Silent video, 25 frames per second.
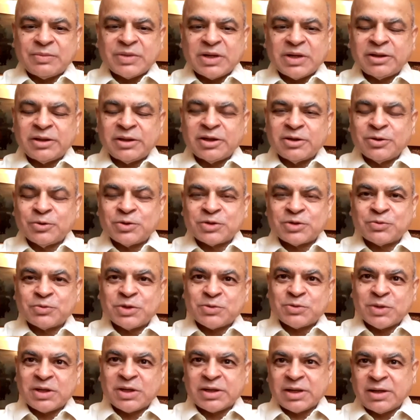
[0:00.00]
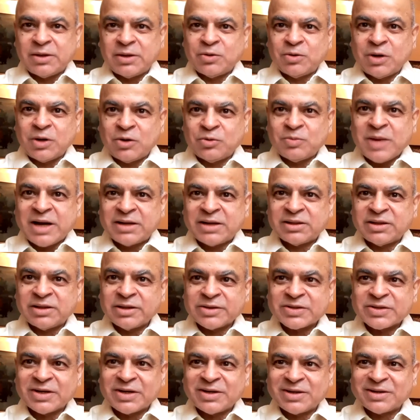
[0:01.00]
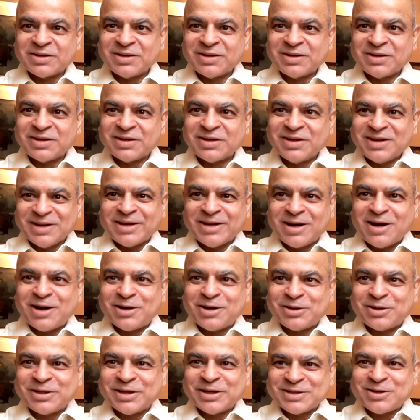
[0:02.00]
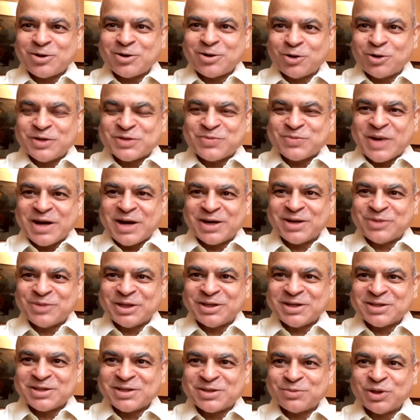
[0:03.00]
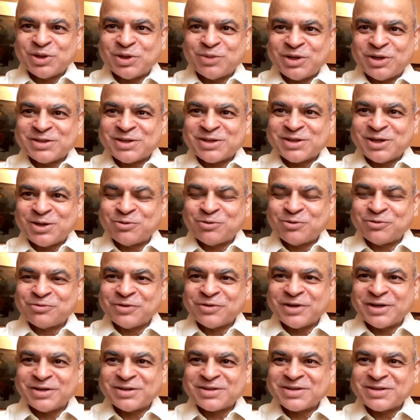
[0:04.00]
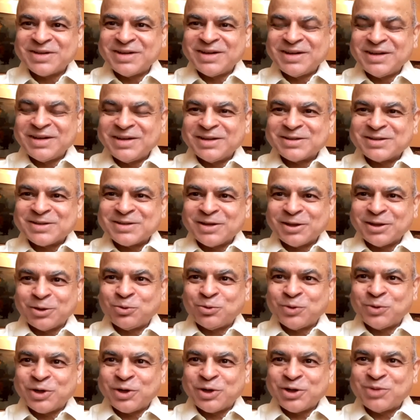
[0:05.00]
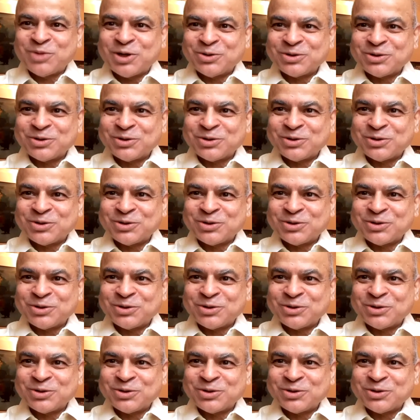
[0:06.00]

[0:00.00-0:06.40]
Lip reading: in the news which will tell you how bad things are. And things are always bad. I mean, that's a permanent state of affairs. It's nothing to worry about.